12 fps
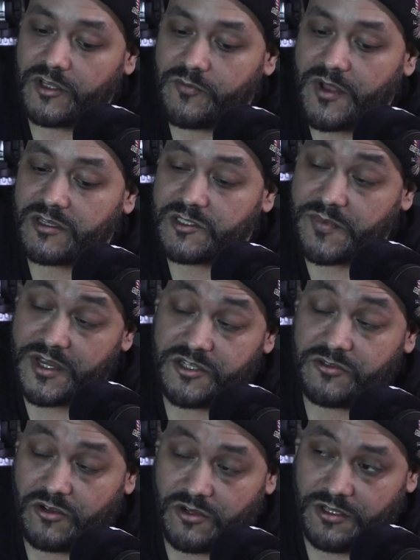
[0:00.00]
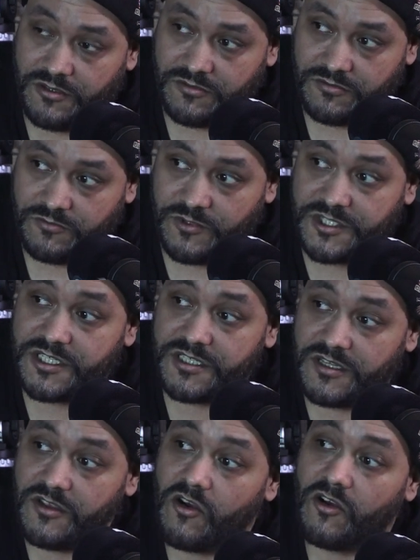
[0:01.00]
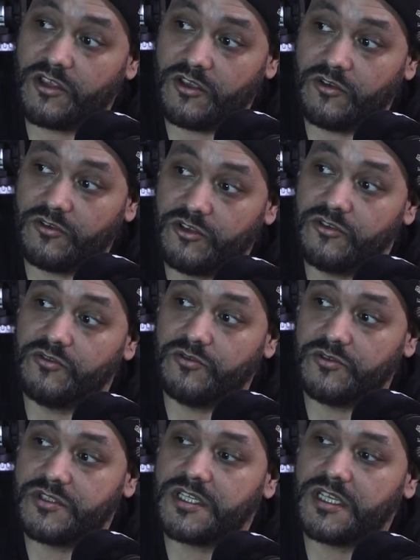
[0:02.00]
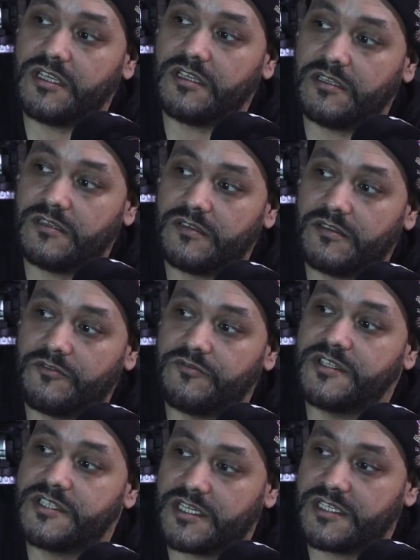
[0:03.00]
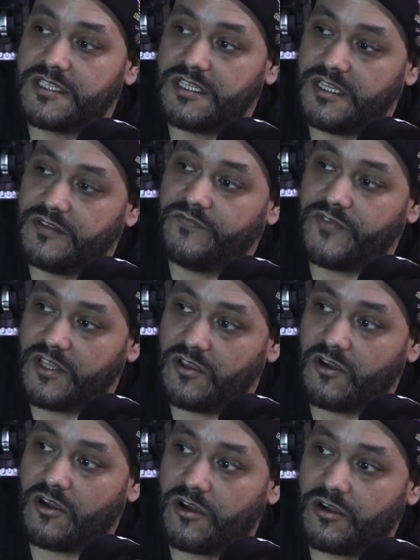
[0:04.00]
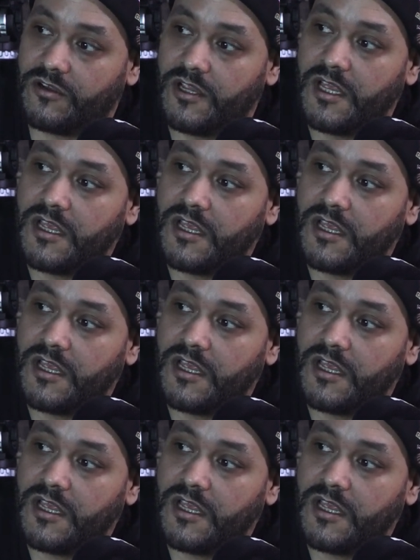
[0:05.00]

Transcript: about spatial audio, which is the audio used in 360 and VR